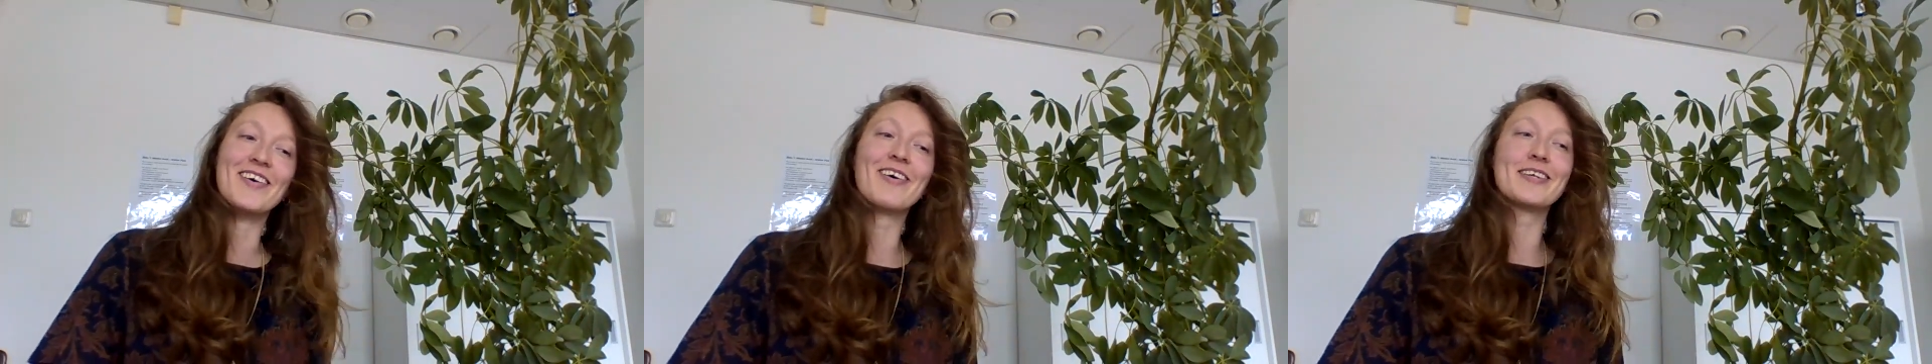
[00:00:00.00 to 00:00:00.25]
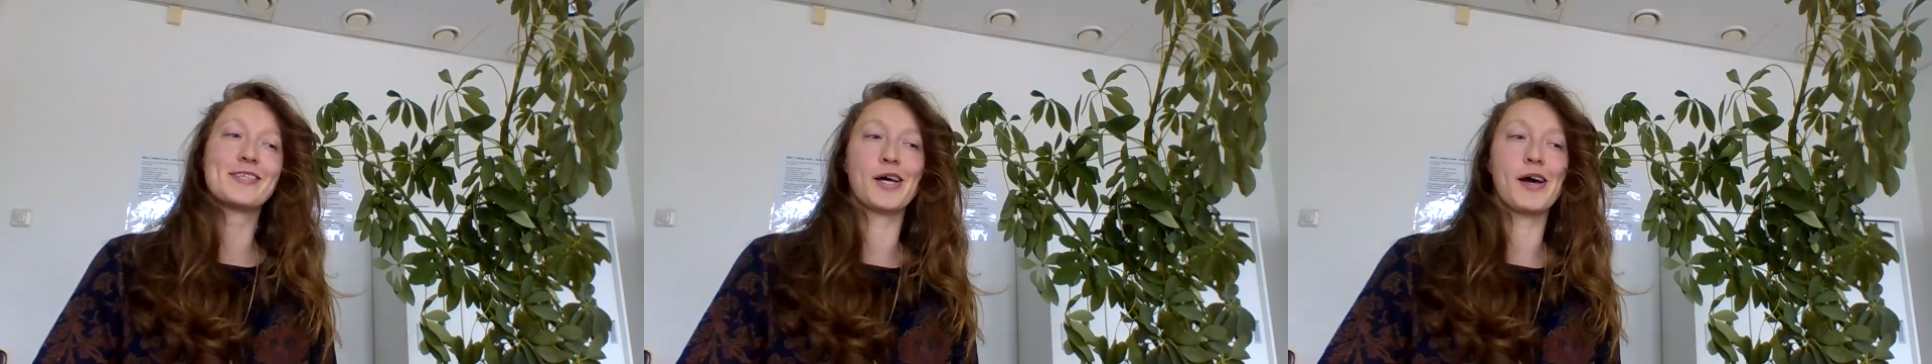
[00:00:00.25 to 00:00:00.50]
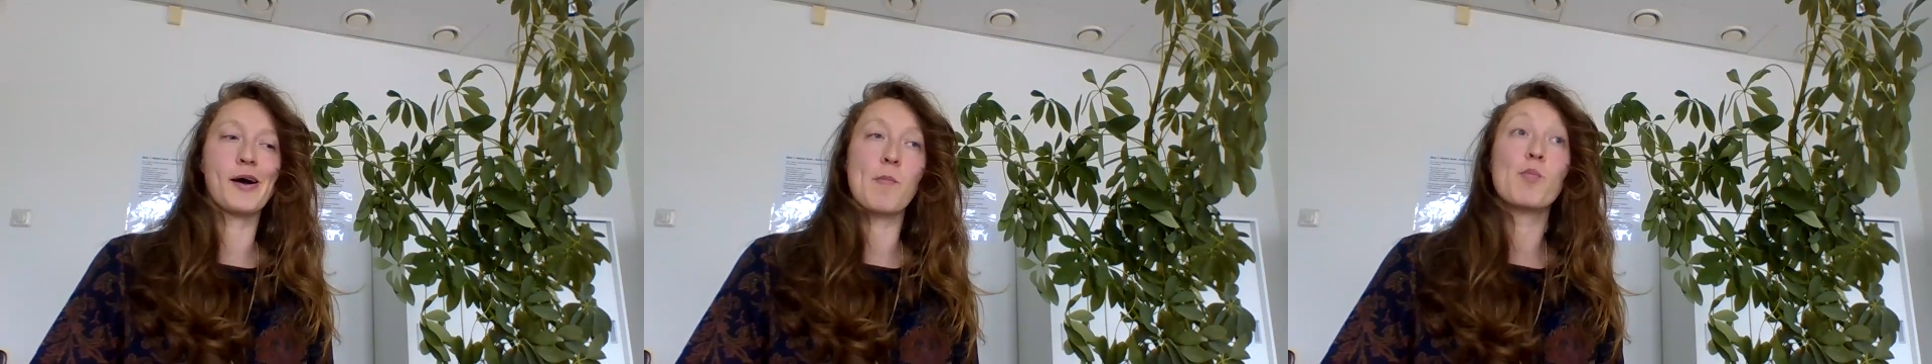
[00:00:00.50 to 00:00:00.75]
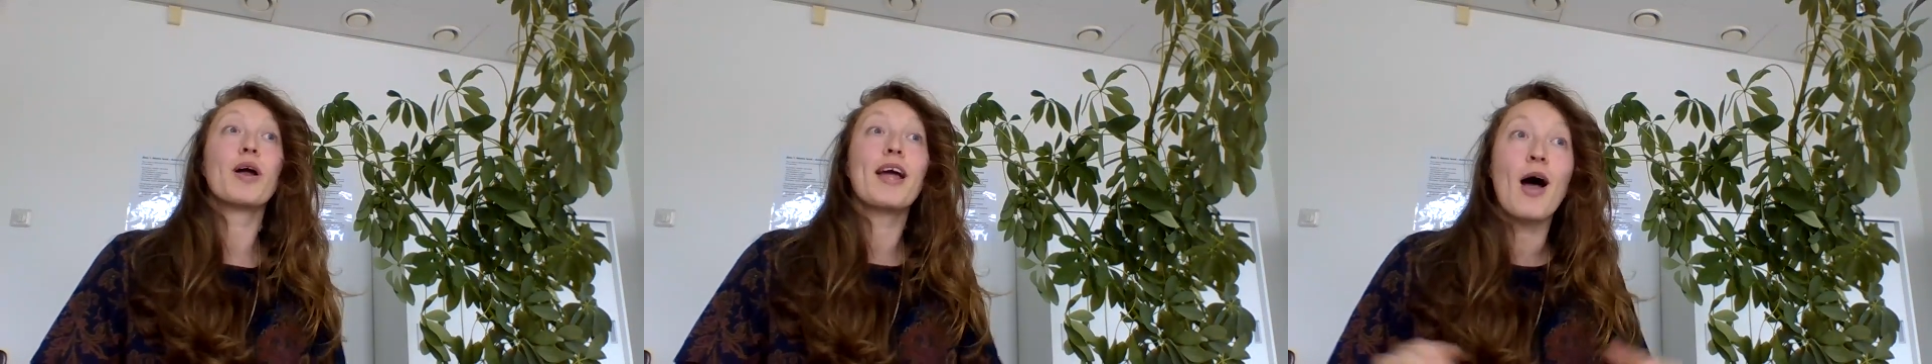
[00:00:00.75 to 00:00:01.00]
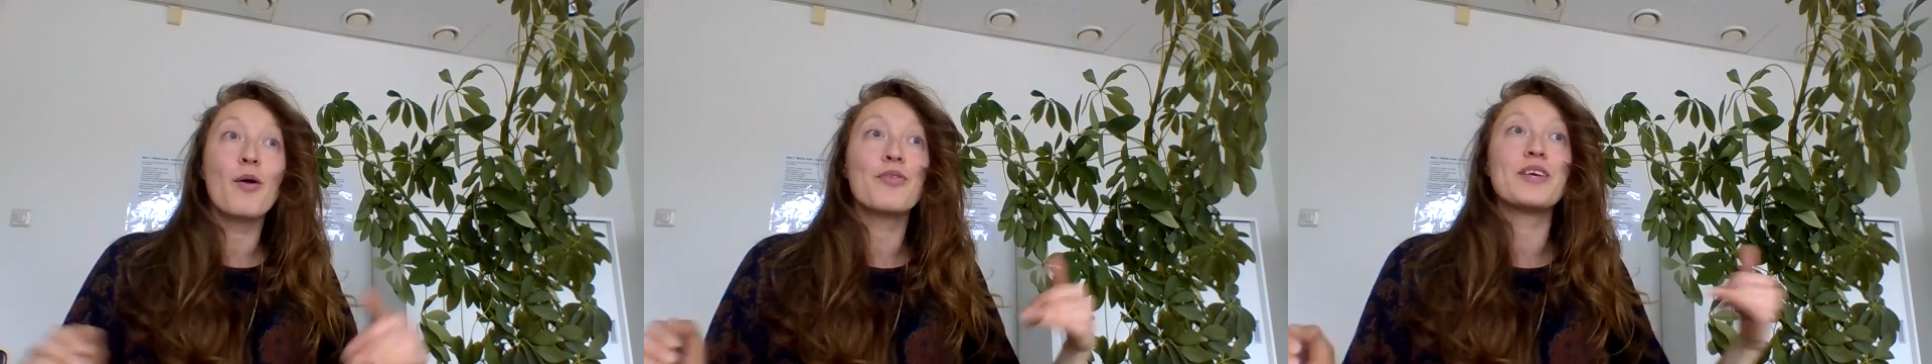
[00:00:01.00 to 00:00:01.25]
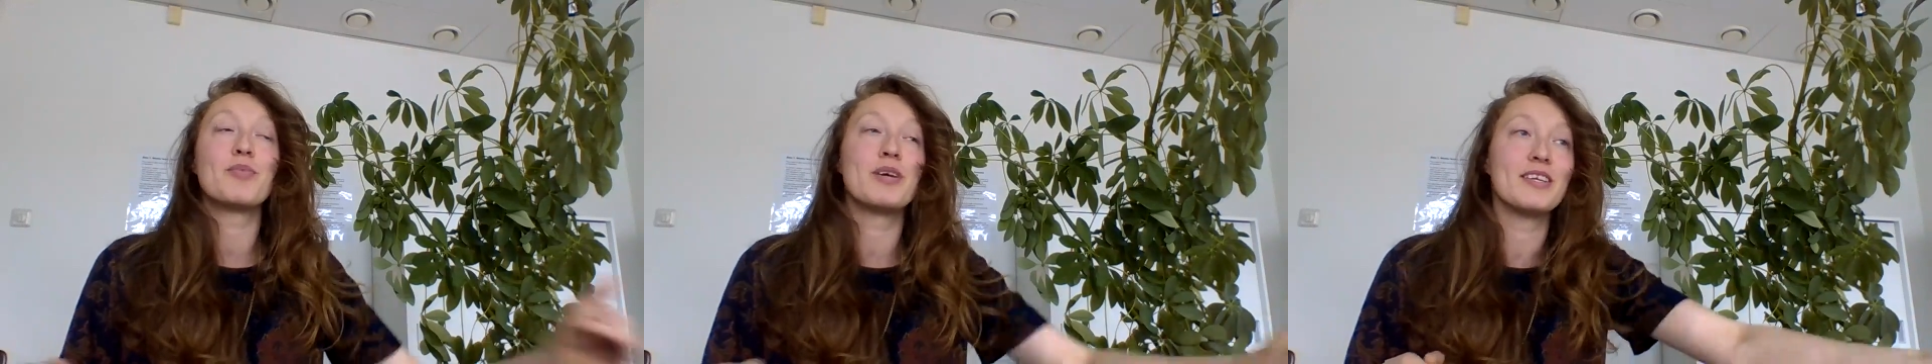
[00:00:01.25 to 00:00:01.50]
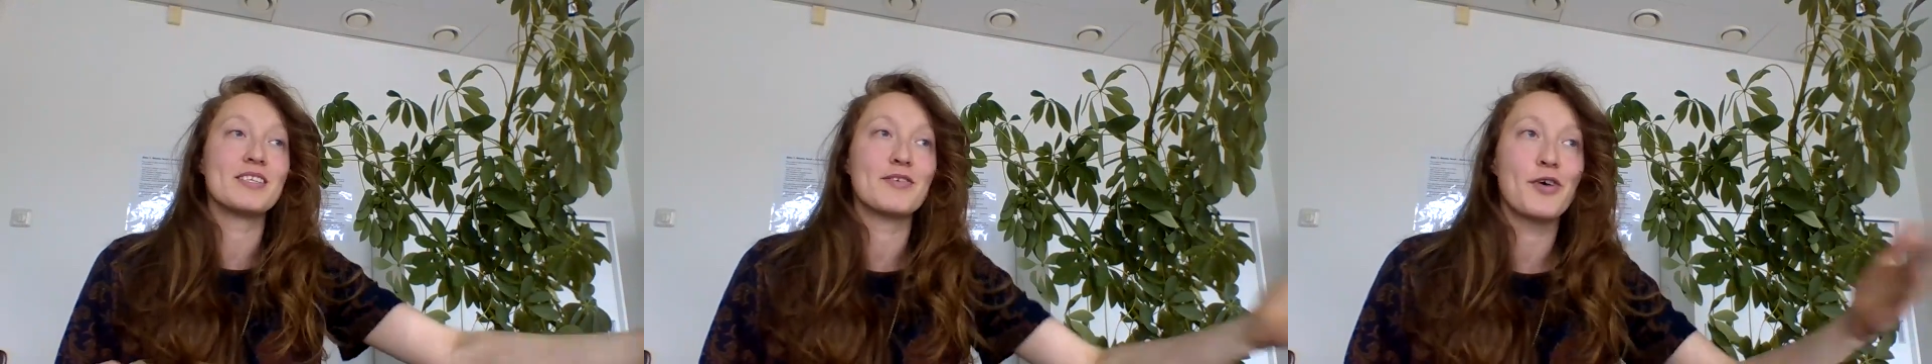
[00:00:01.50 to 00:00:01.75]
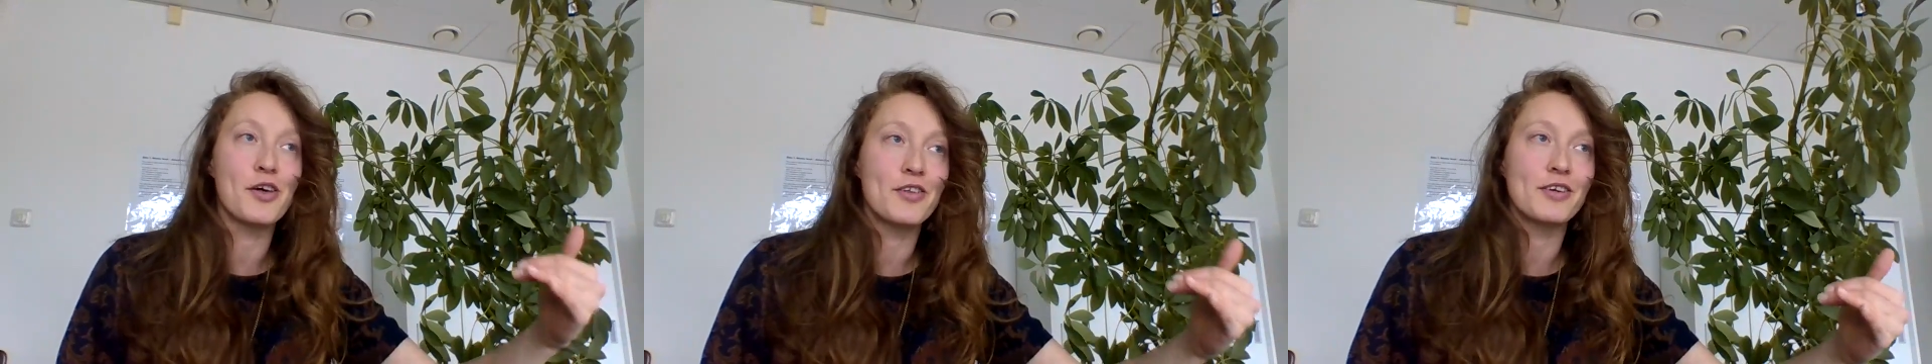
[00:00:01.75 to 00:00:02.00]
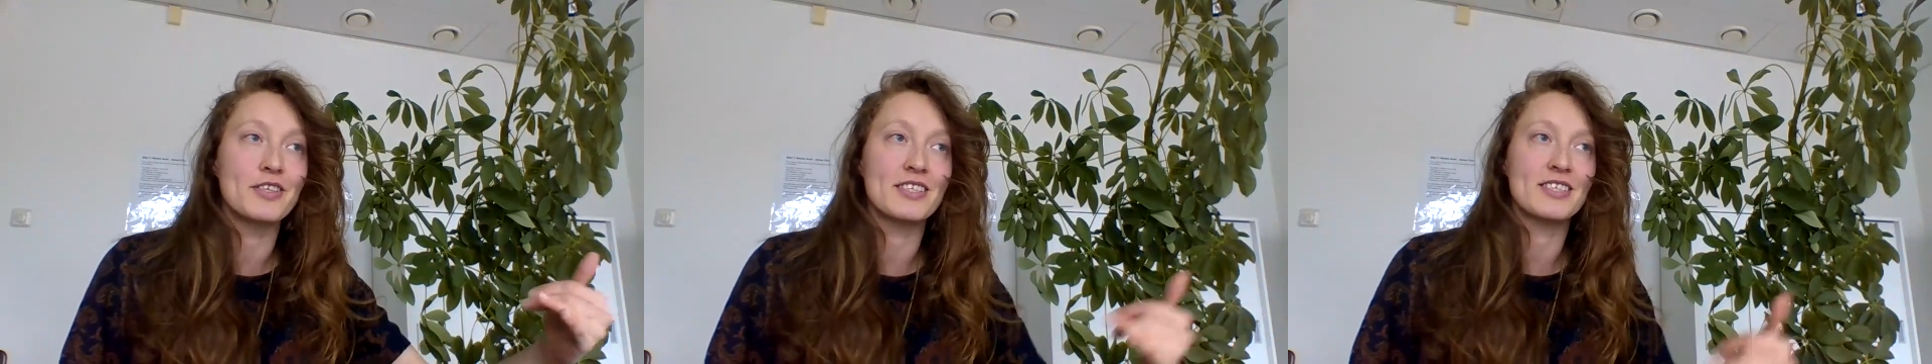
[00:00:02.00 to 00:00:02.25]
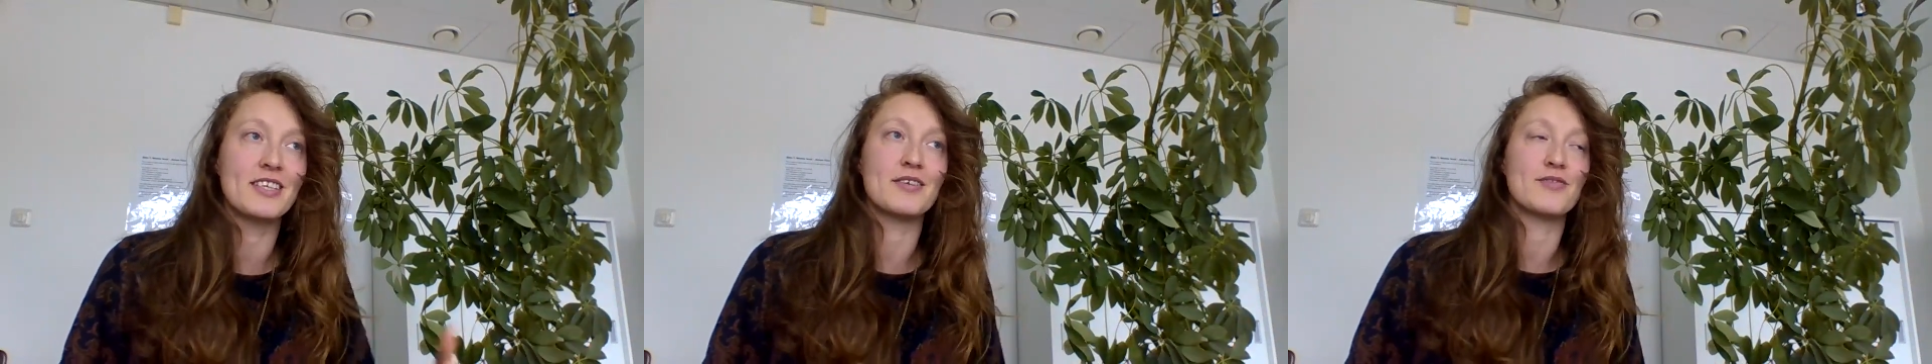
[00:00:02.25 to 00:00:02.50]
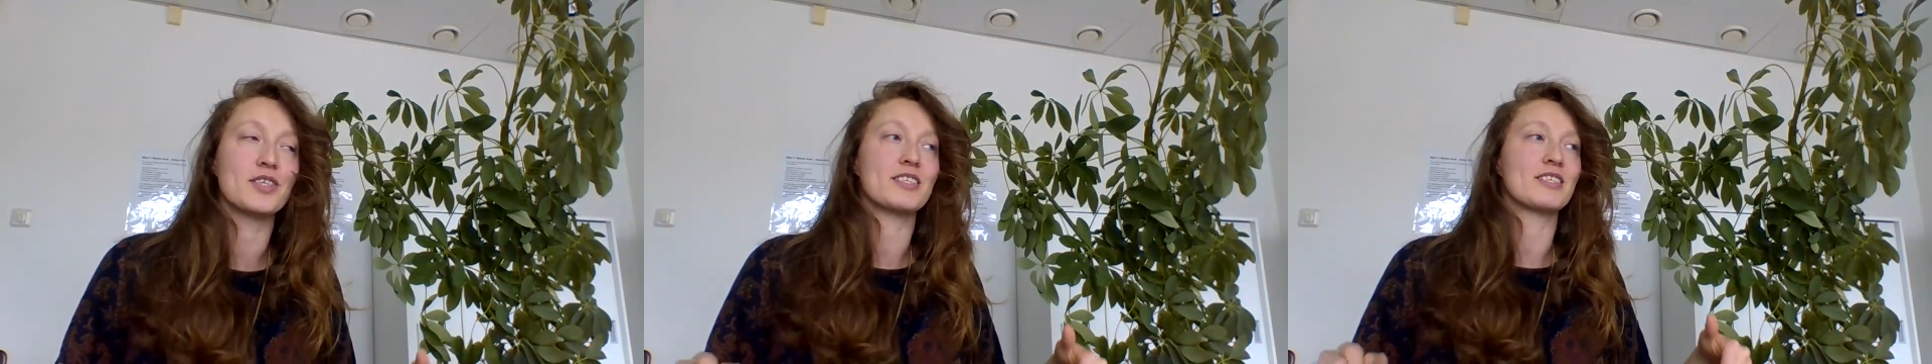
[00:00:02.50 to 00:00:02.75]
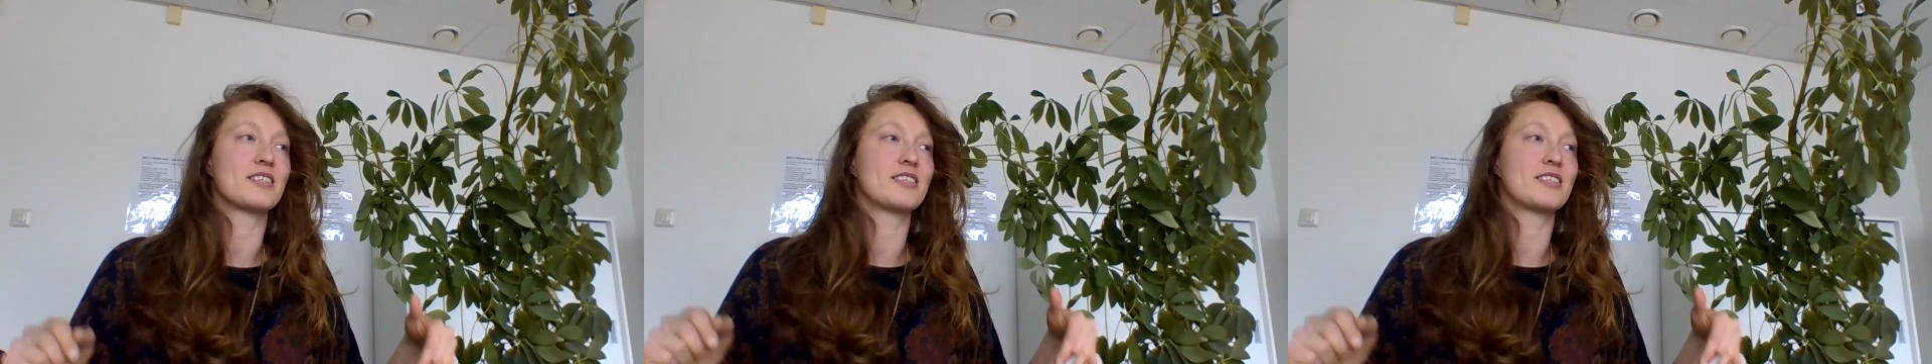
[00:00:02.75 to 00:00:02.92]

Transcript: or to bring out the opinions of others instead of just